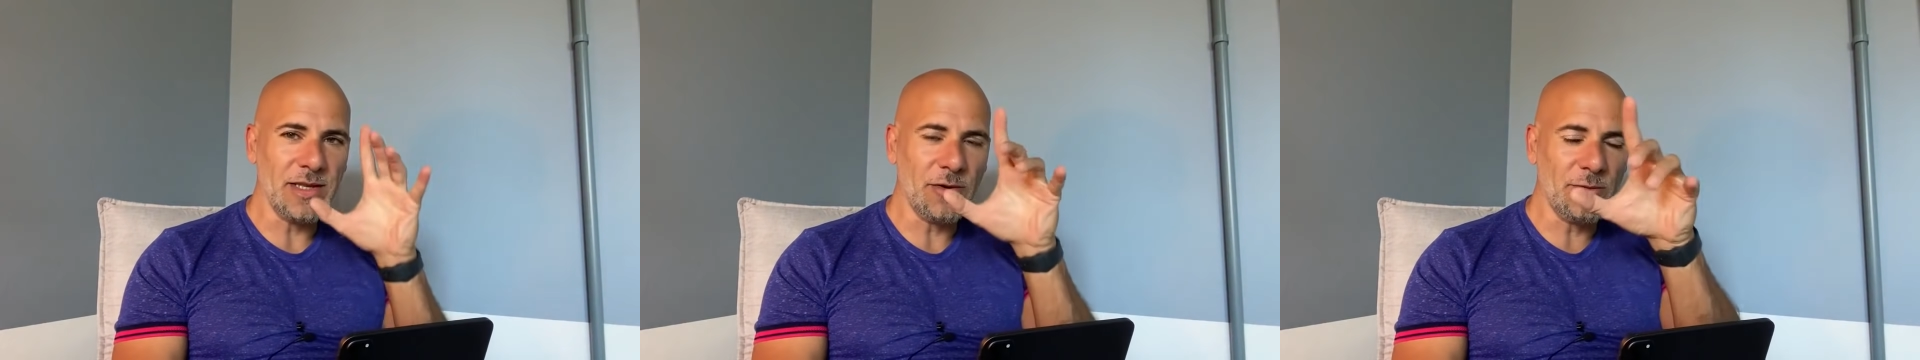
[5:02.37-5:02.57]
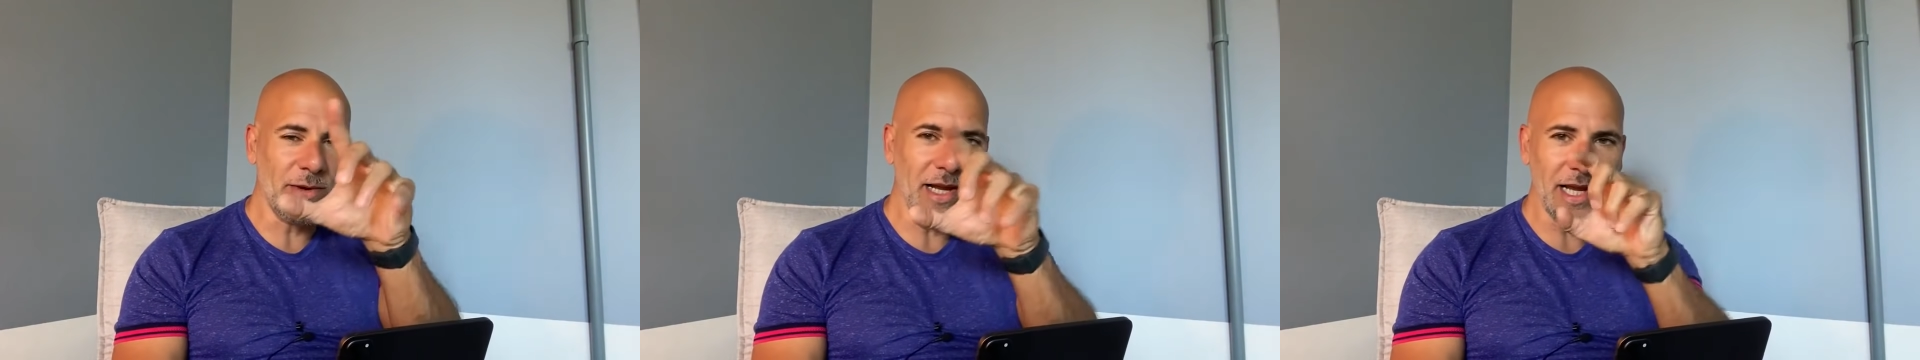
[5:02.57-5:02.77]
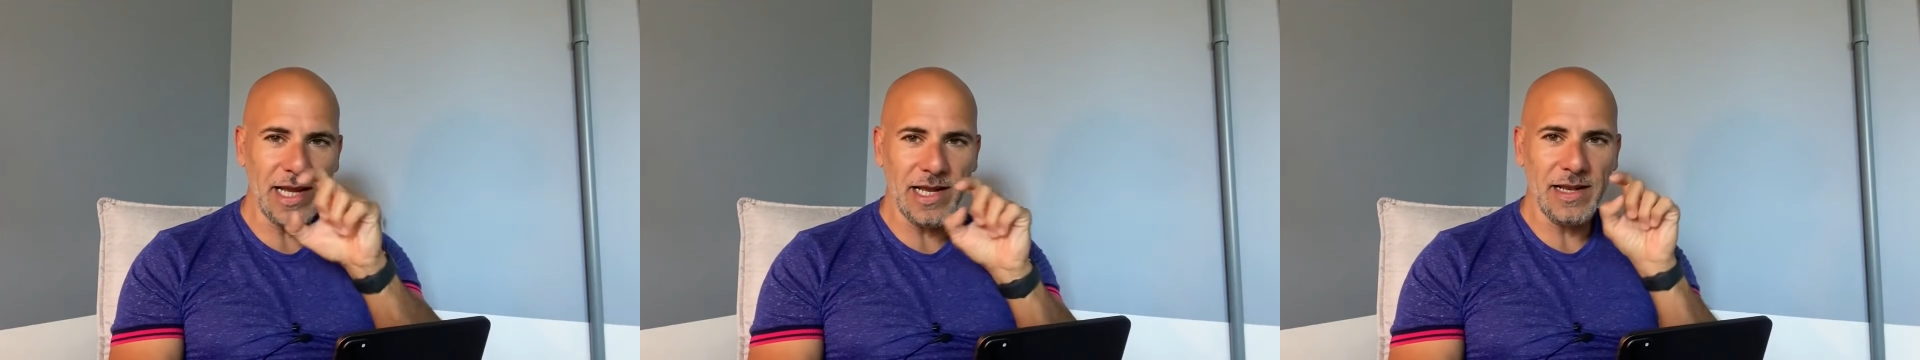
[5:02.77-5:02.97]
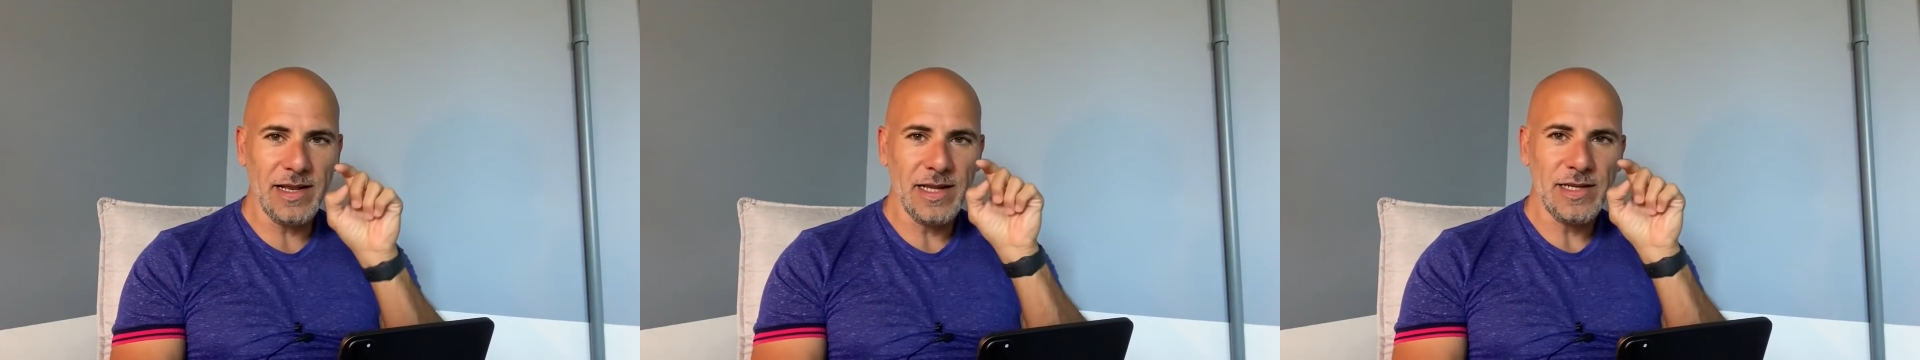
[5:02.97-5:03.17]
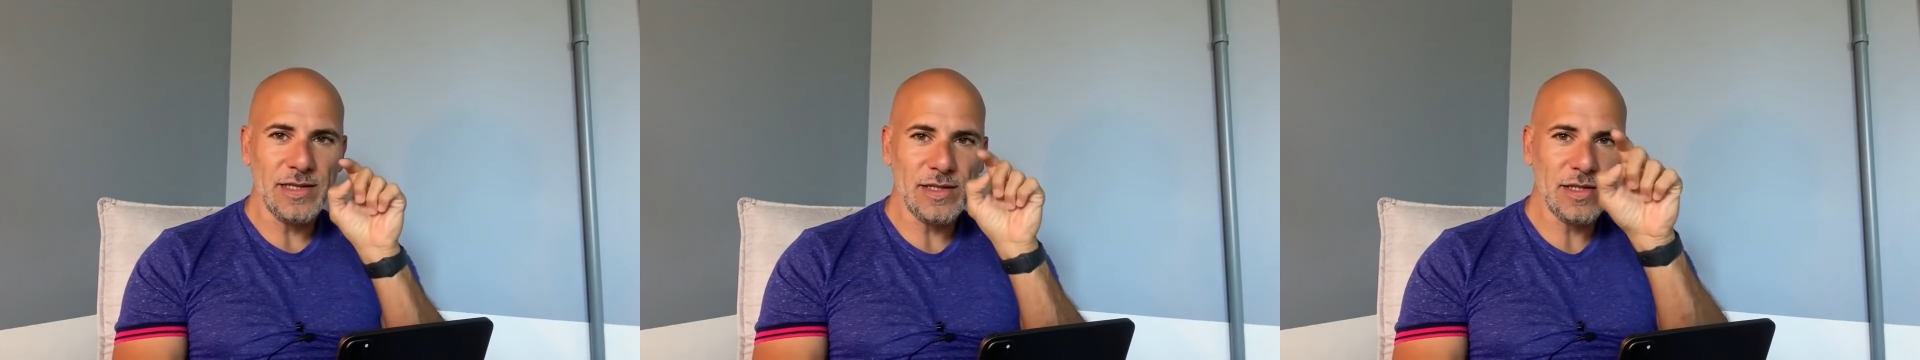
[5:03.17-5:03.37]
the
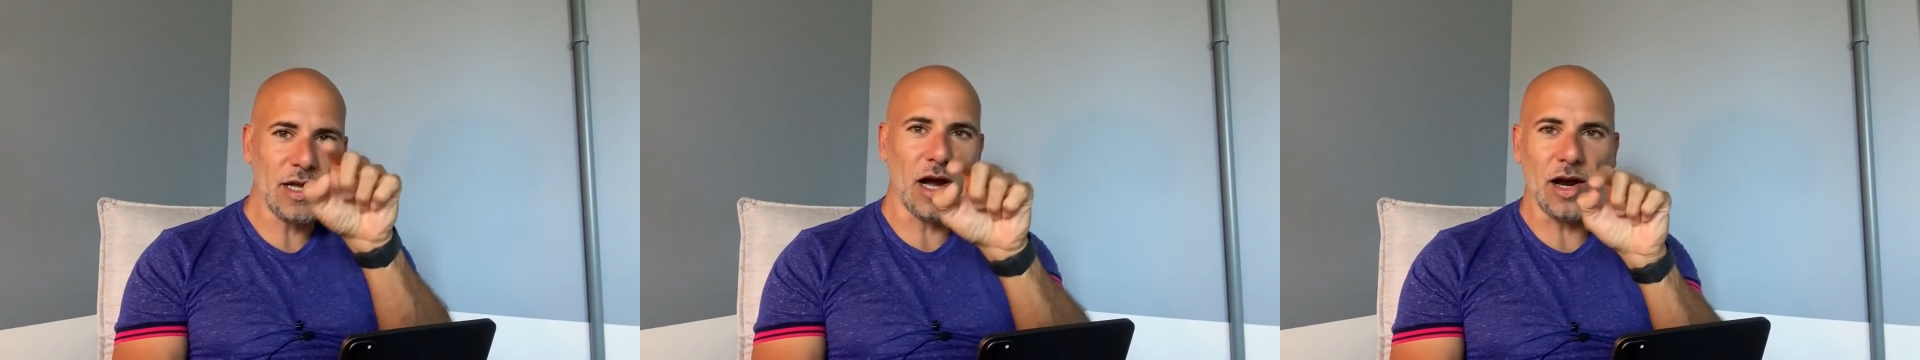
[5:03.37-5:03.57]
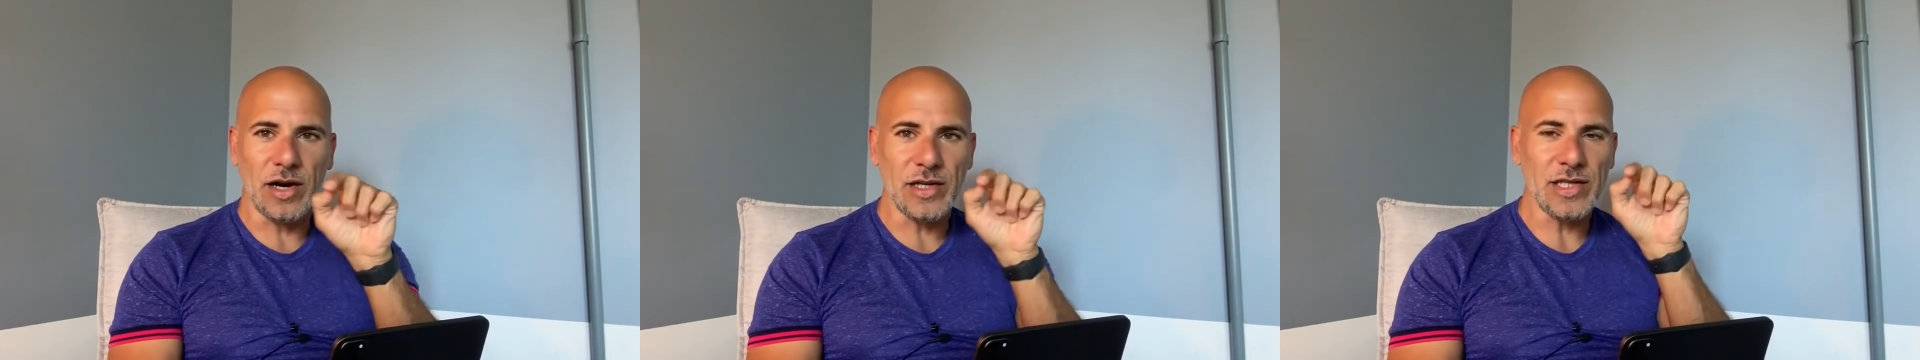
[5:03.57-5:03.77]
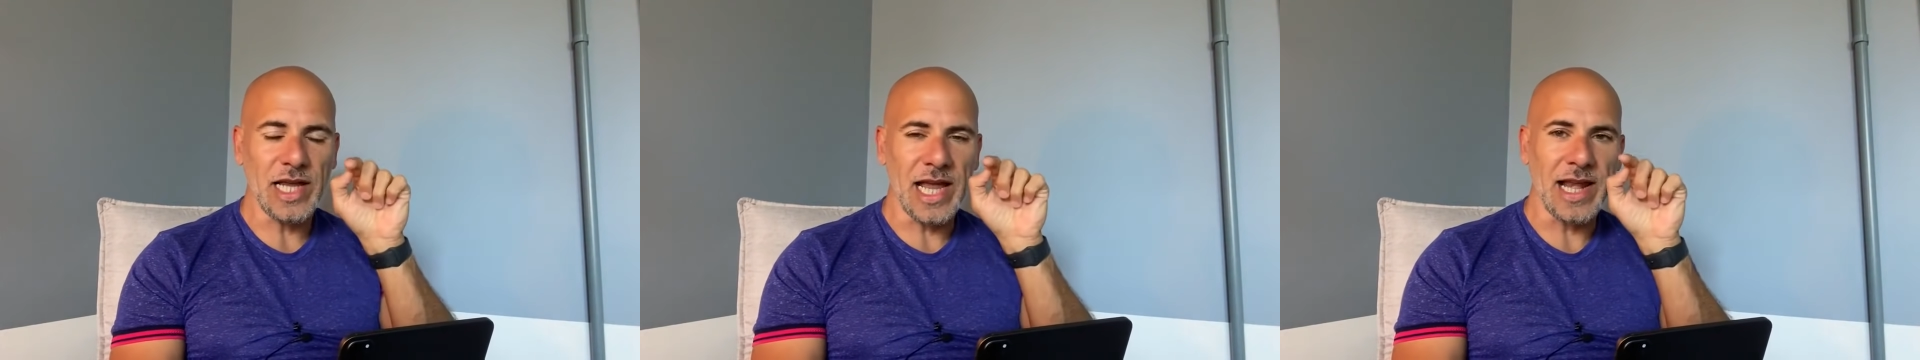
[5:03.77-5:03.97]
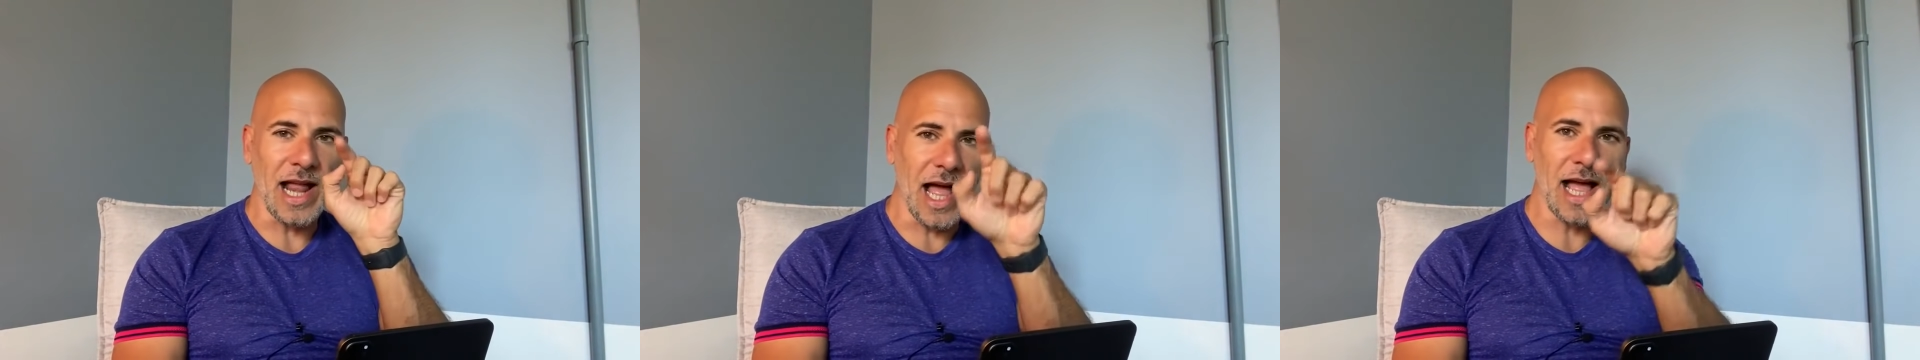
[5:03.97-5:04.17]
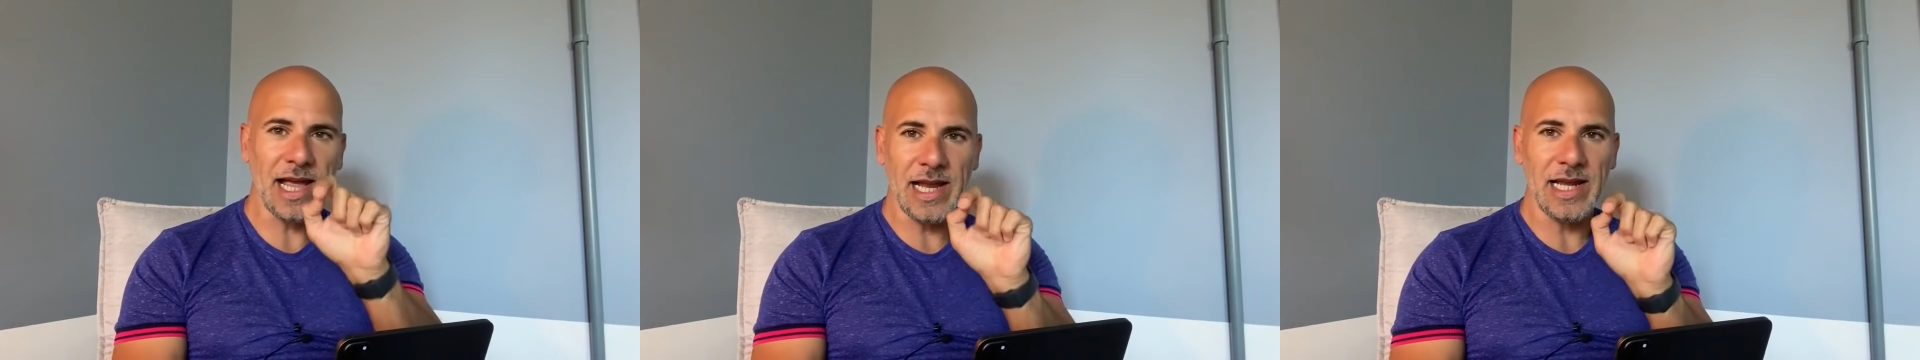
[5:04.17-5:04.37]
real scars and
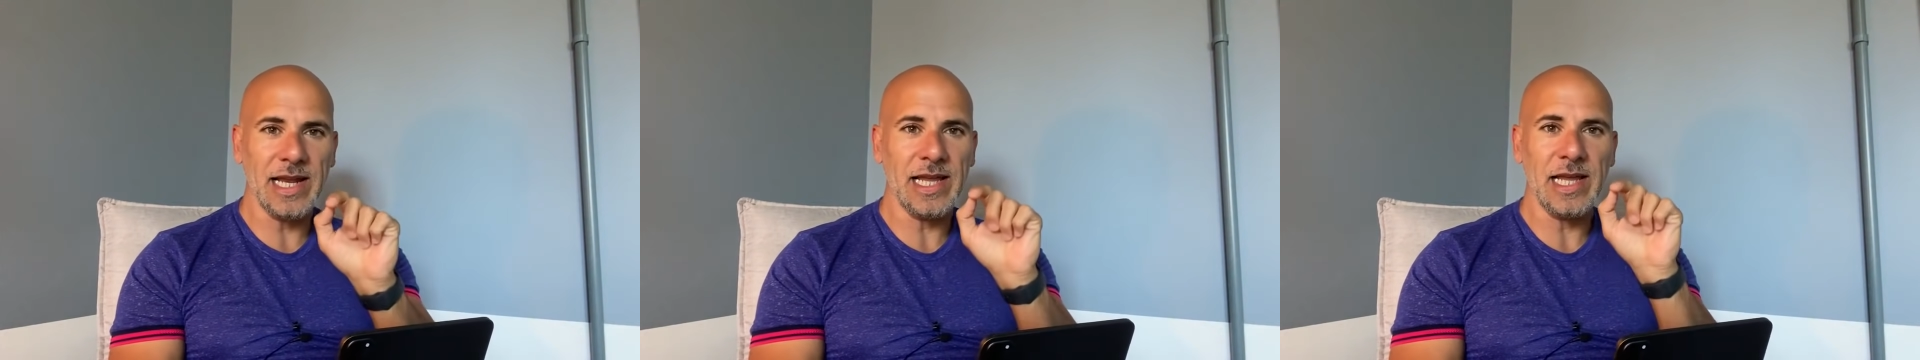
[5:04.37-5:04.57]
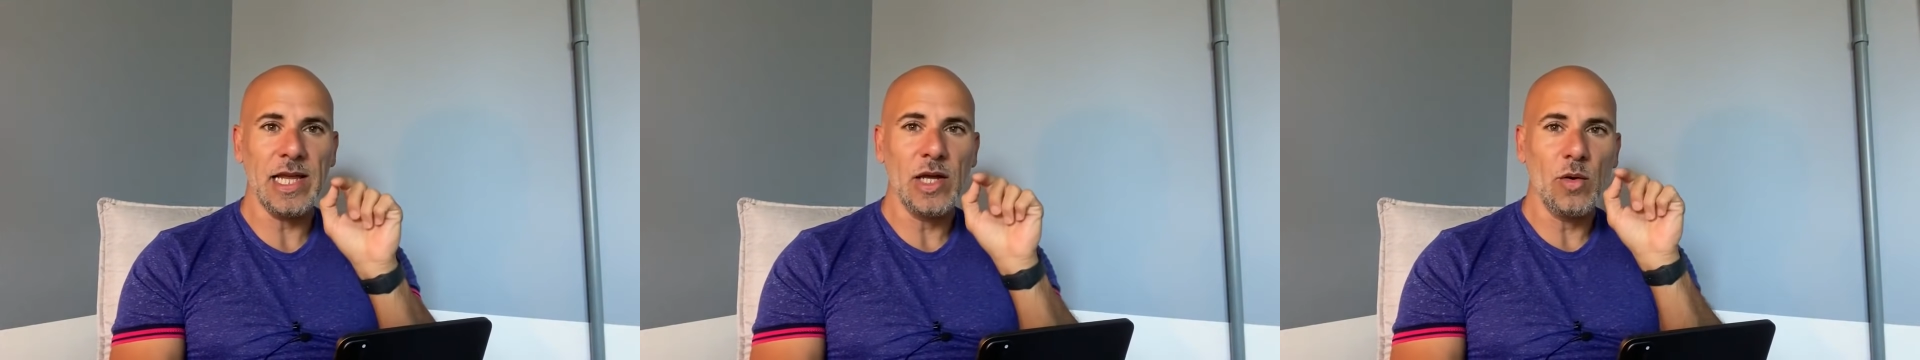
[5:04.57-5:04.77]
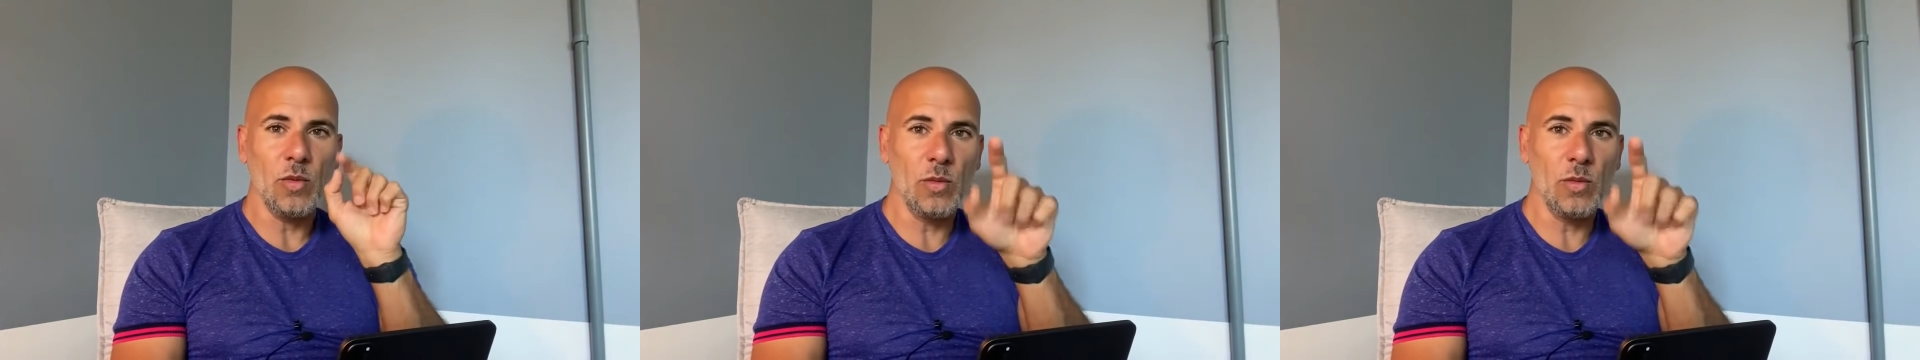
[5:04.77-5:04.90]
ugly